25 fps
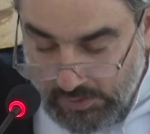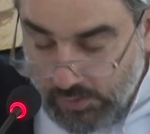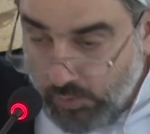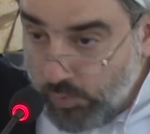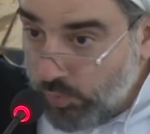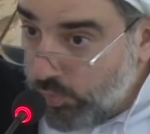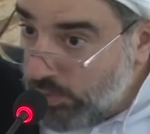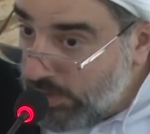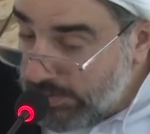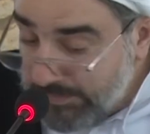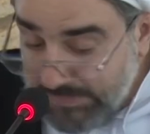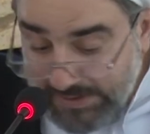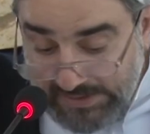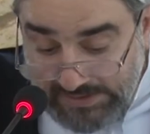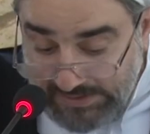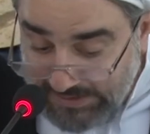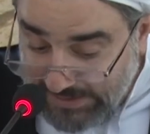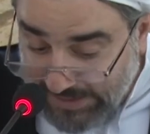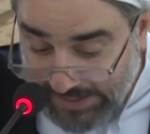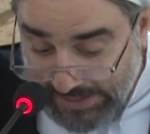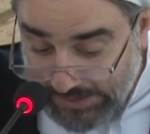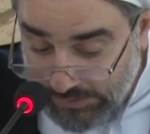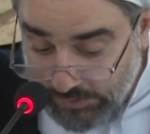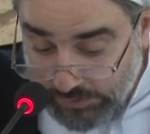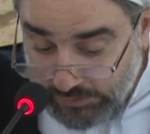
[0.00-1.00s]
Women
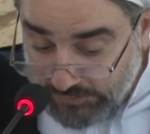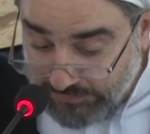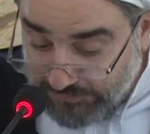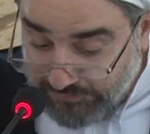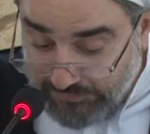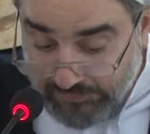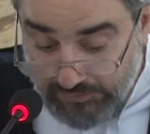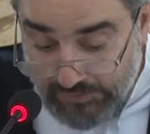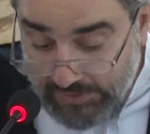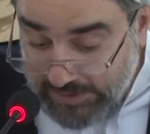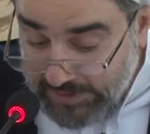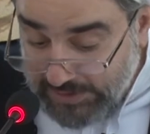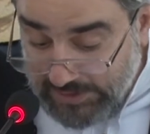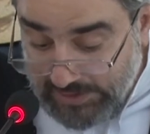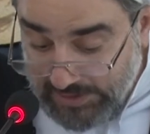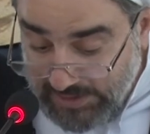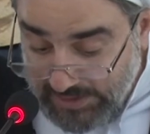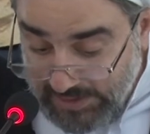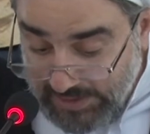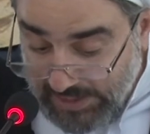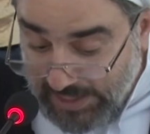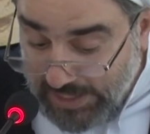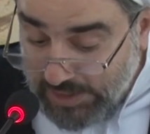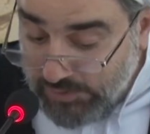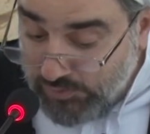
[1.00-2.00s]
cannot free
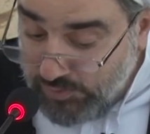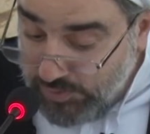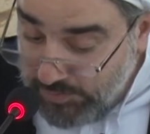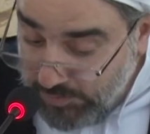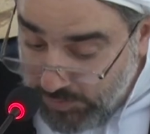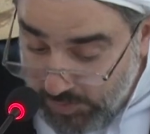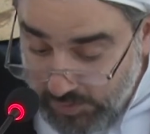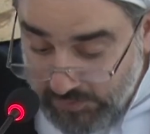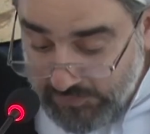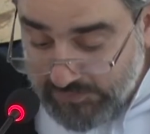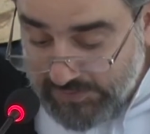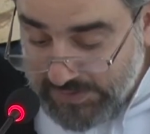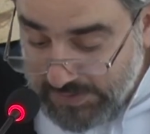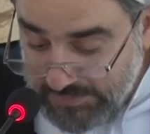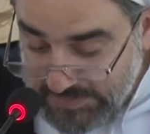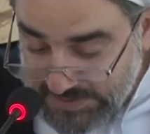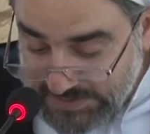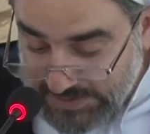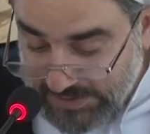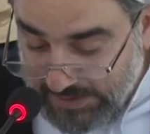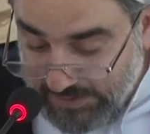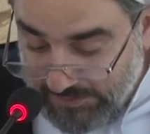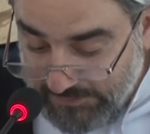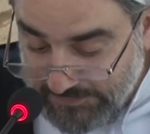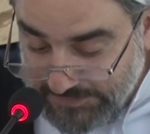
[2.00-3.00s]
and remove
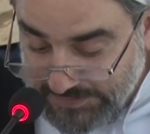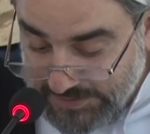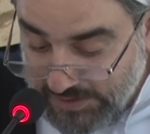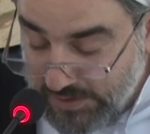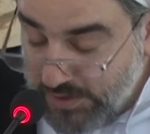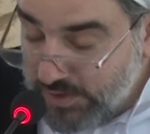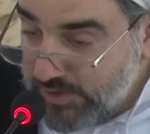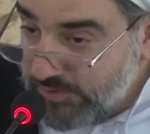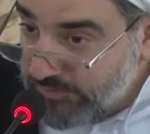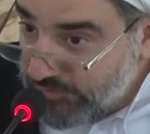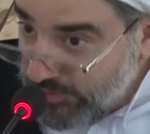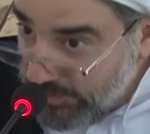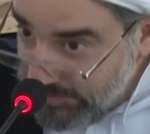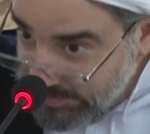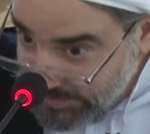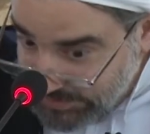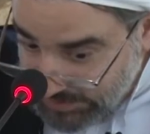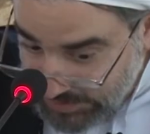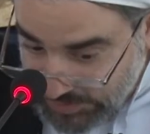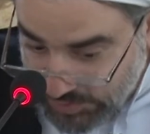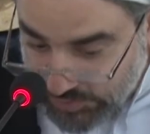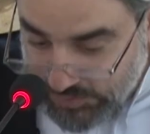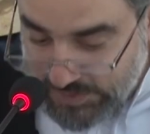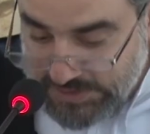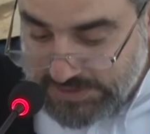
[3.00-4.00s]
themselves from
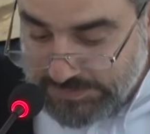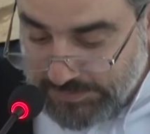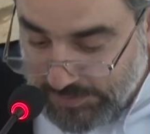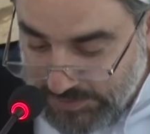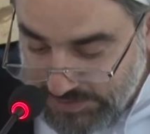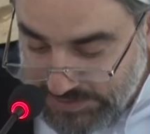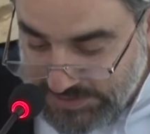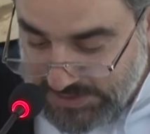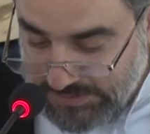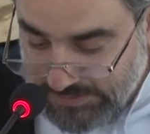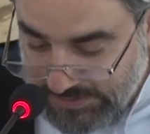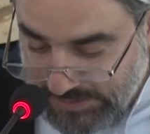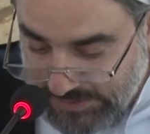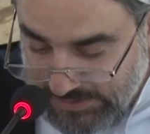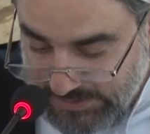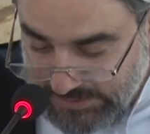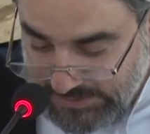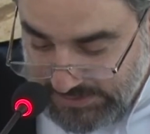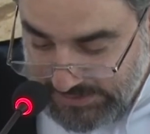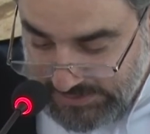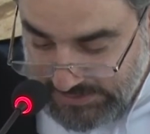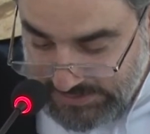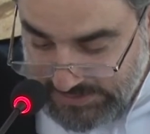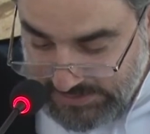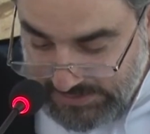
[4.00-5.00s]
such
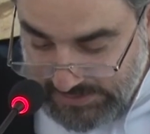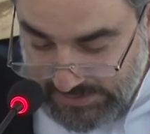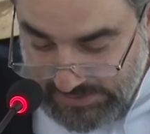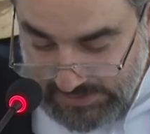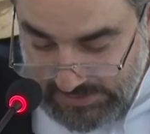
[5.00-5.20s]
responsibilities.